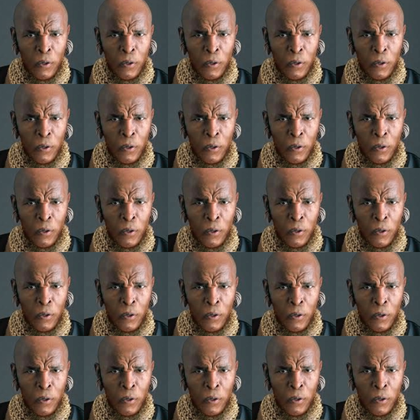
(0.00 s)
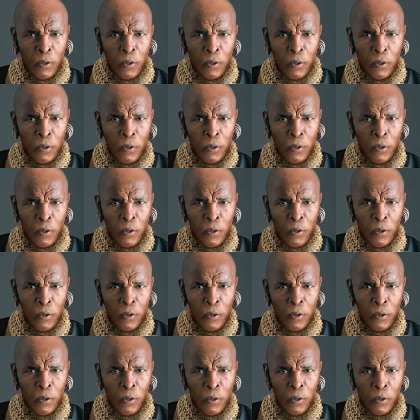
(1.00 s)

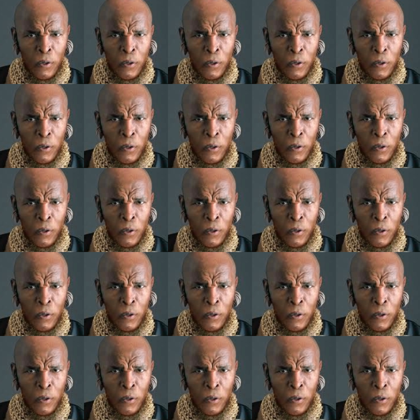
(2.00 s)
Nobody speaks.